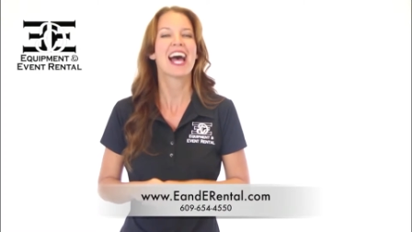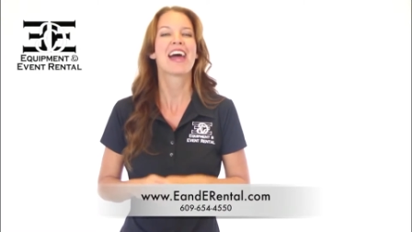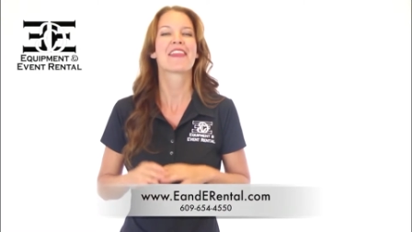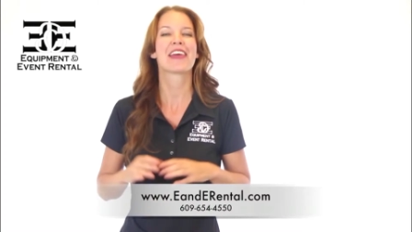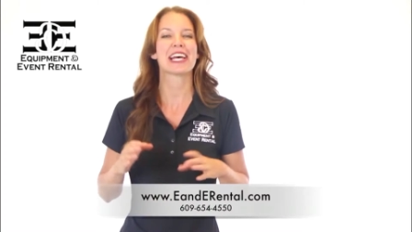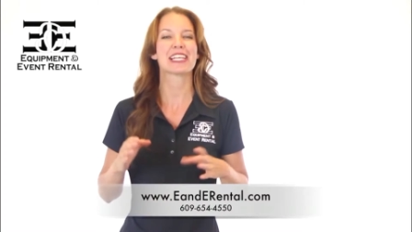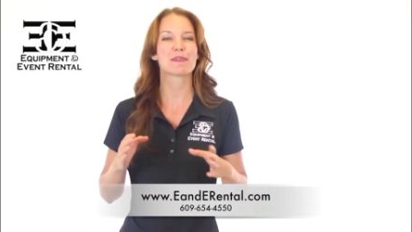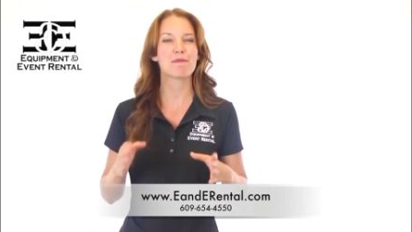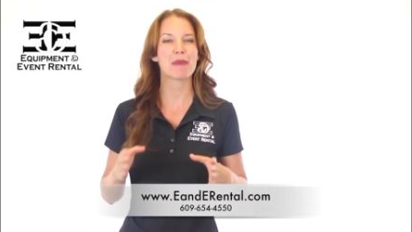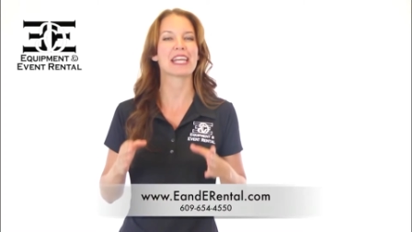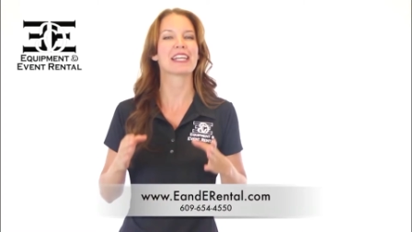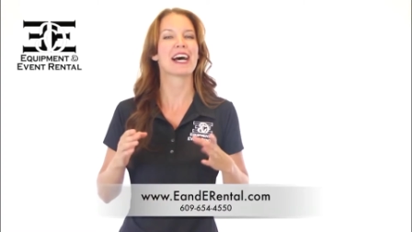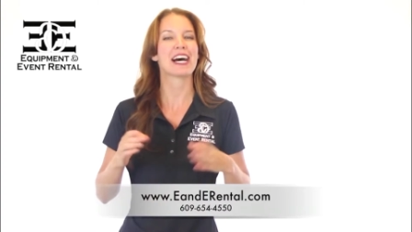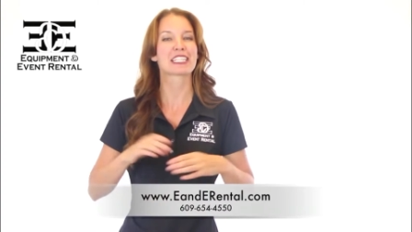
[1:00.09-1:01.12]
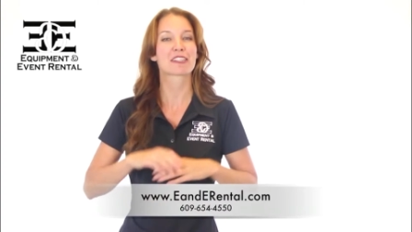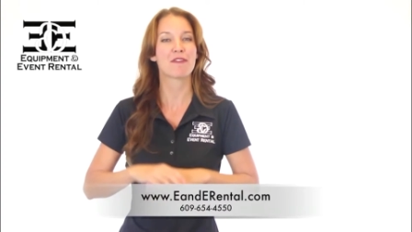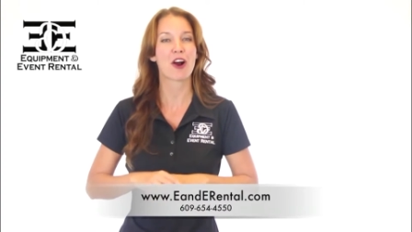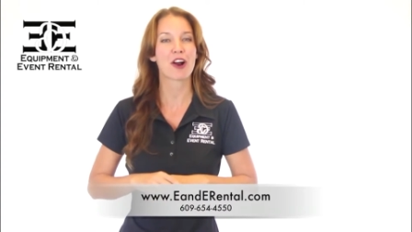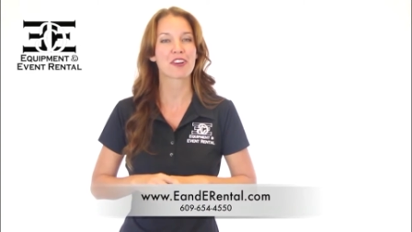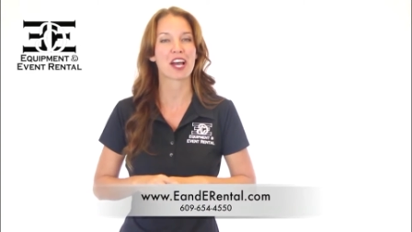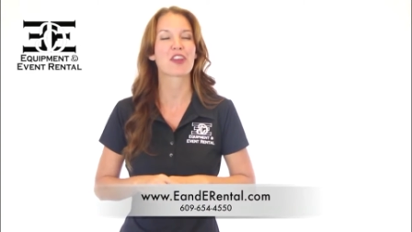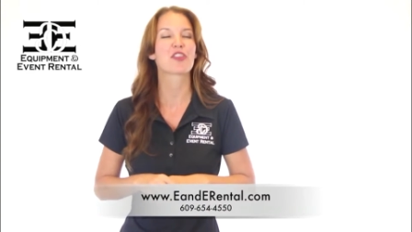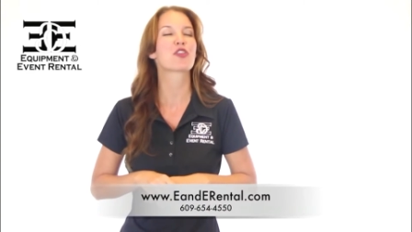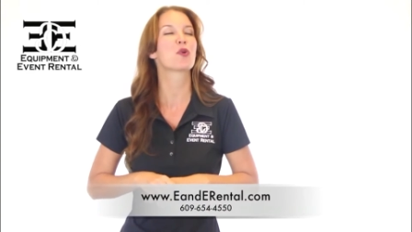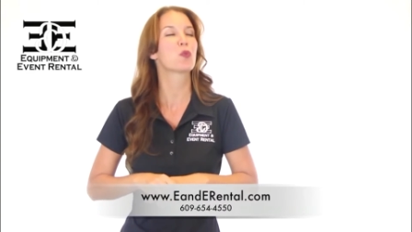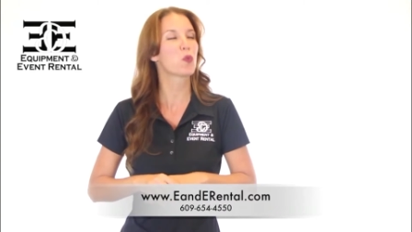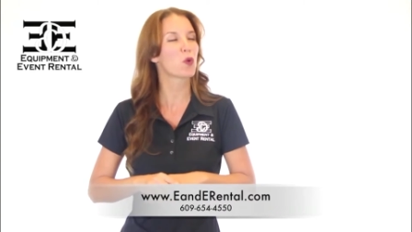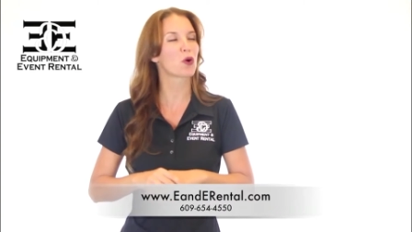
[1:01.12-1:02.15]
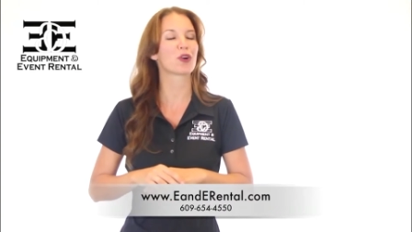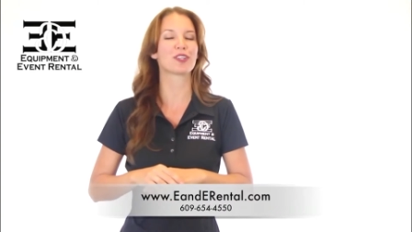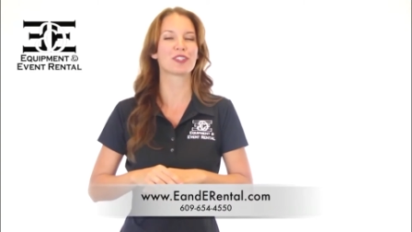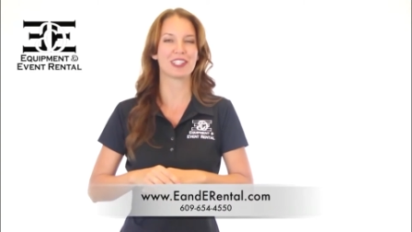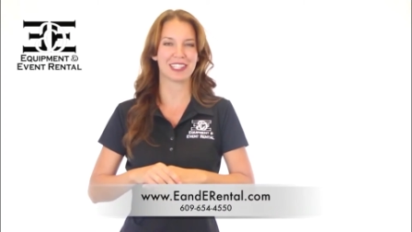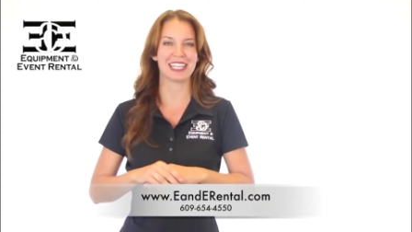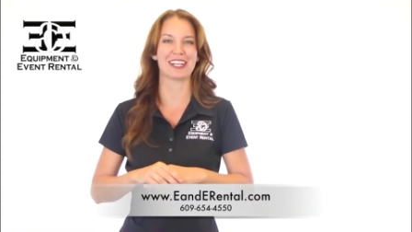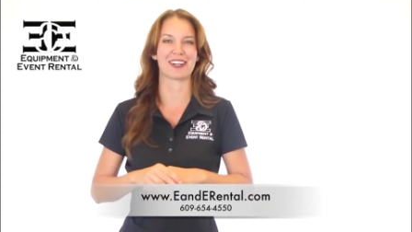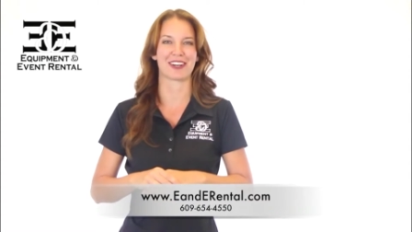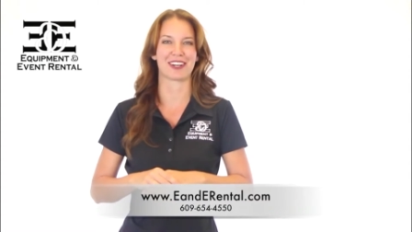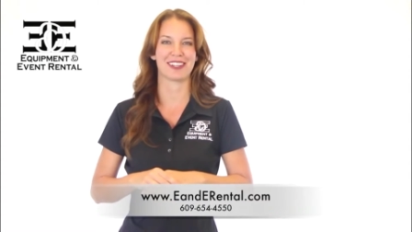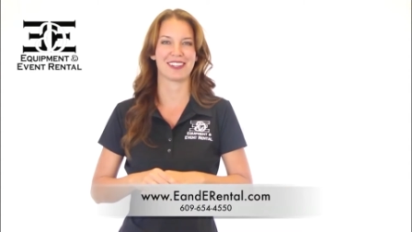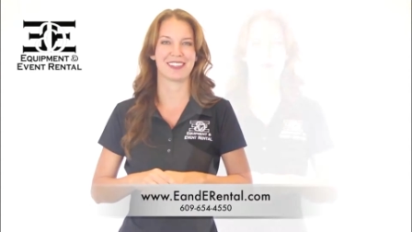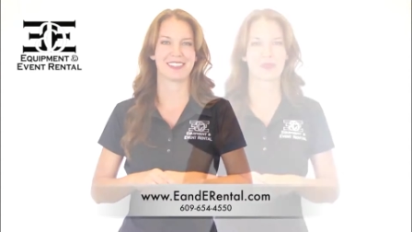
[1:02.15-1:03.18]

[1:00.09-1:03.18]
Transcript: that has made Husqvarna the world leader.